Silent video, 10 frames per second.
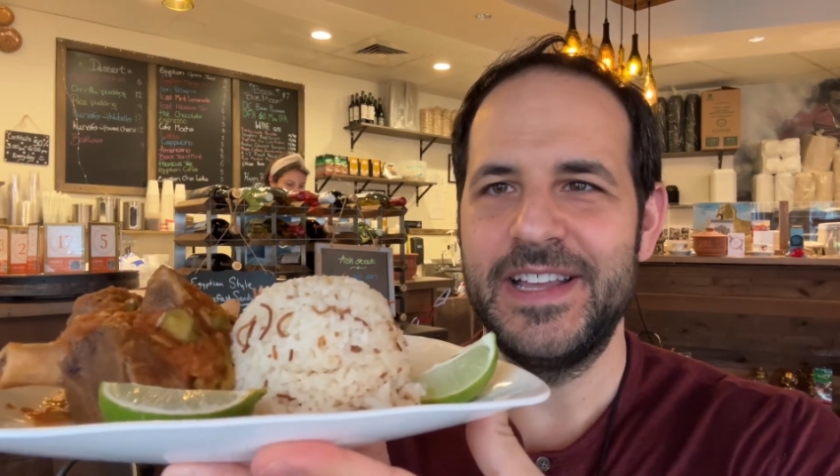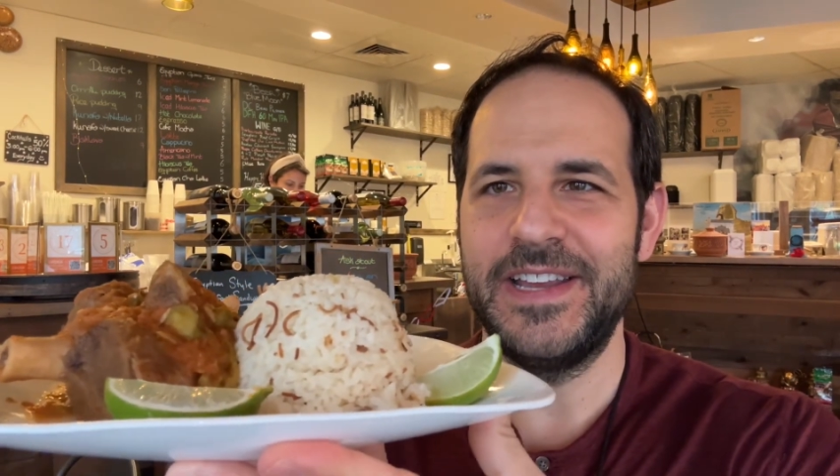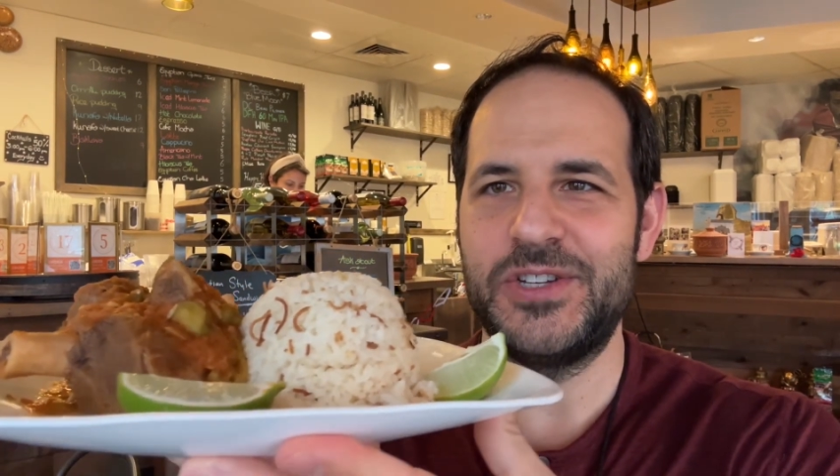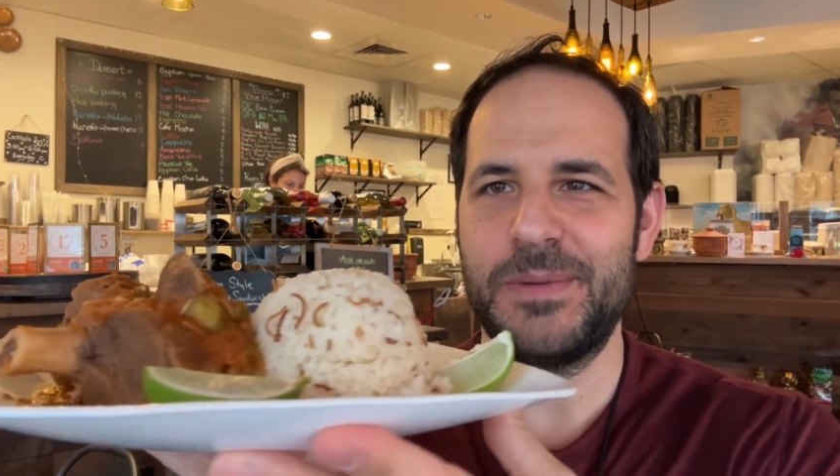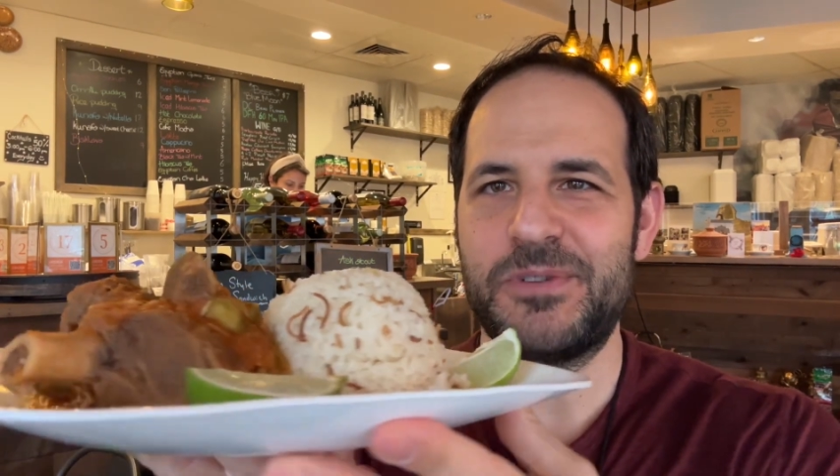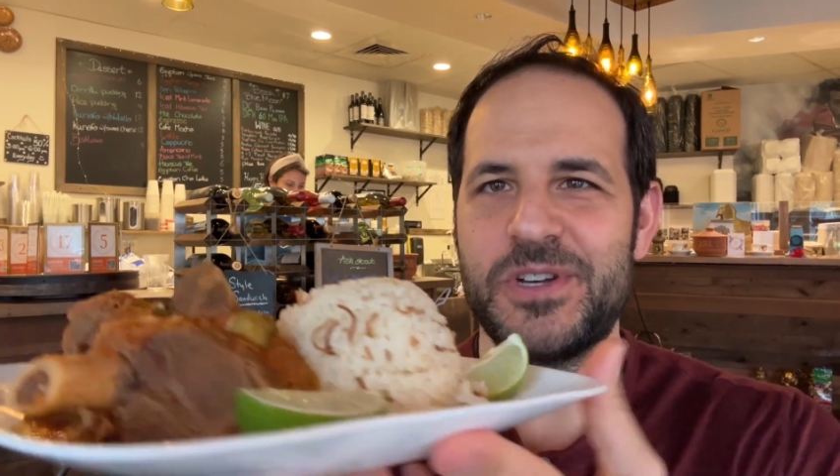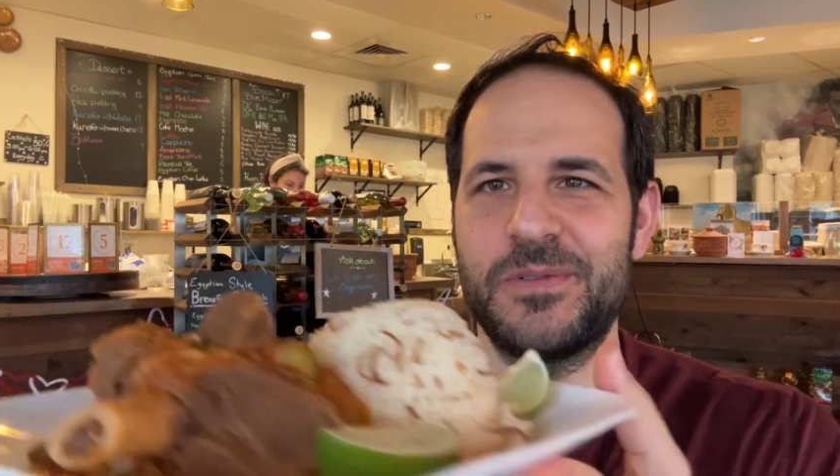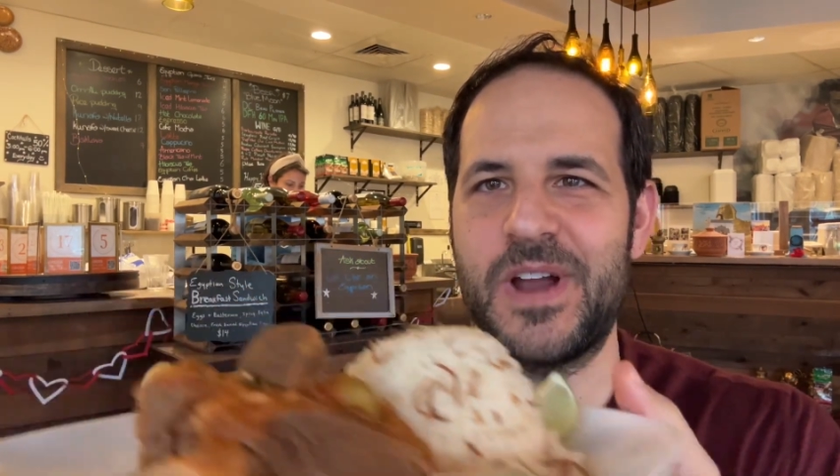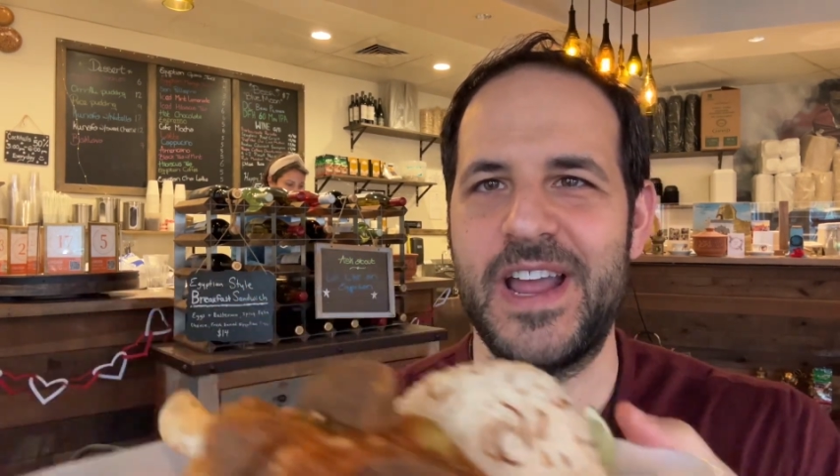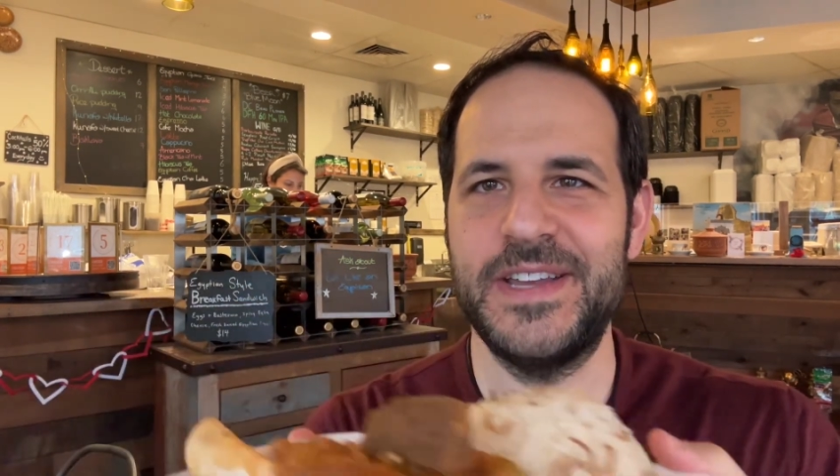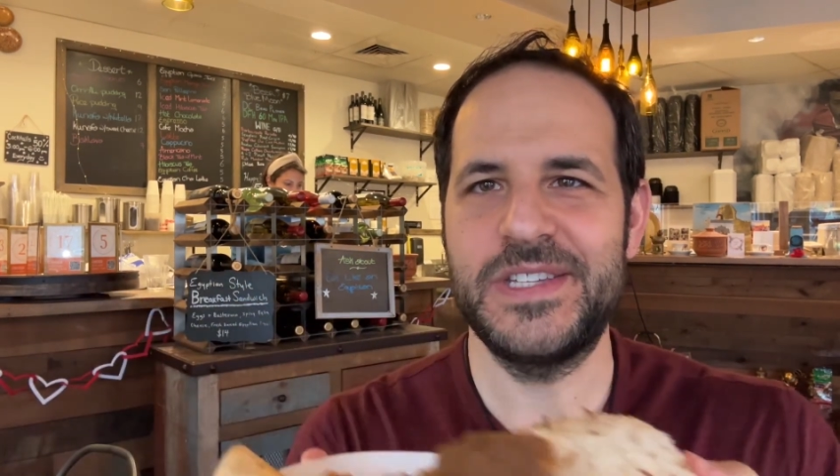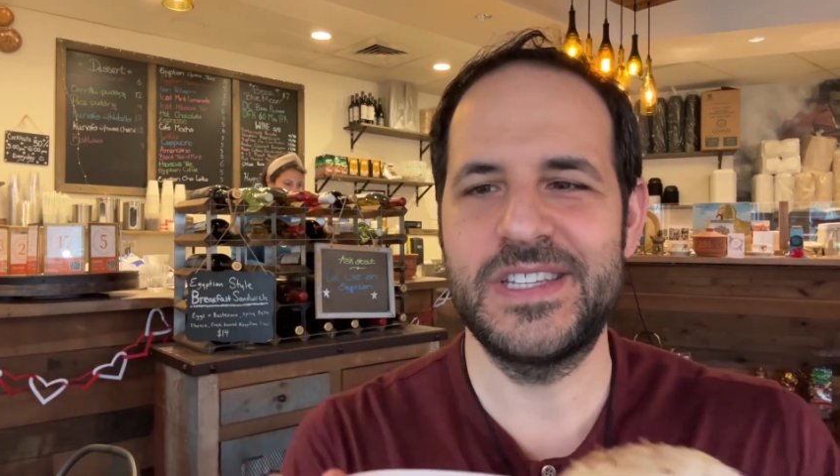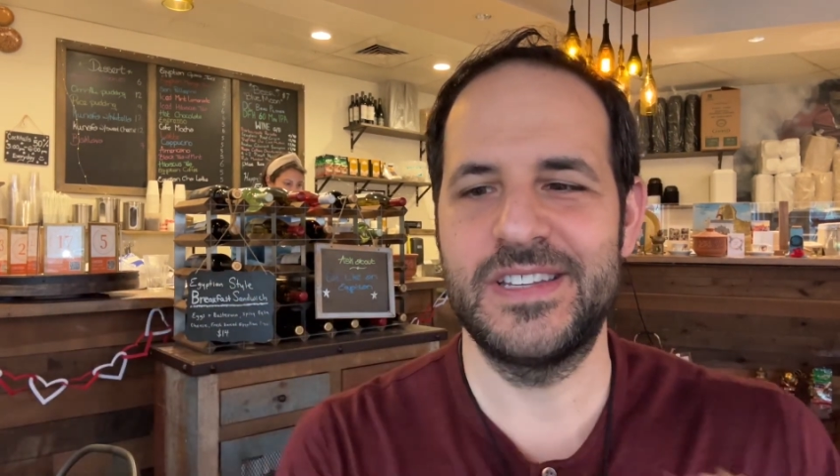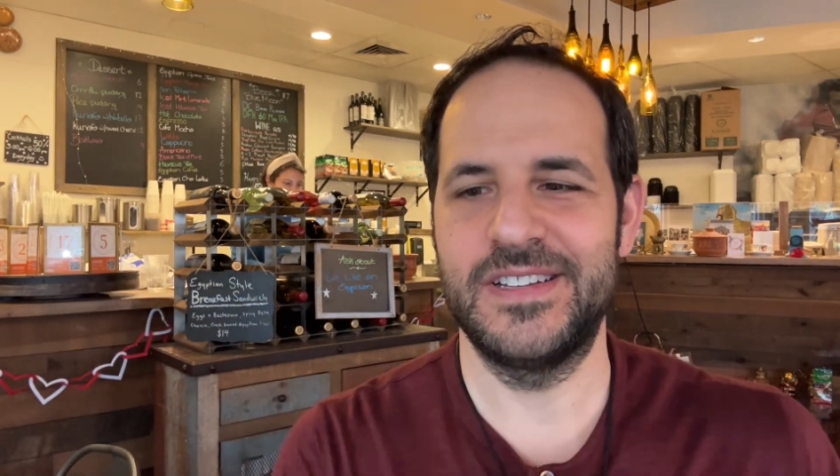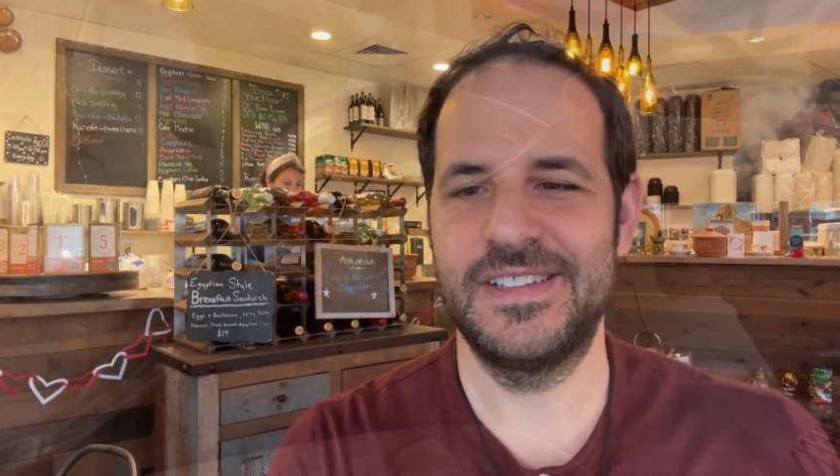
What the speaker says: Egyptian rice.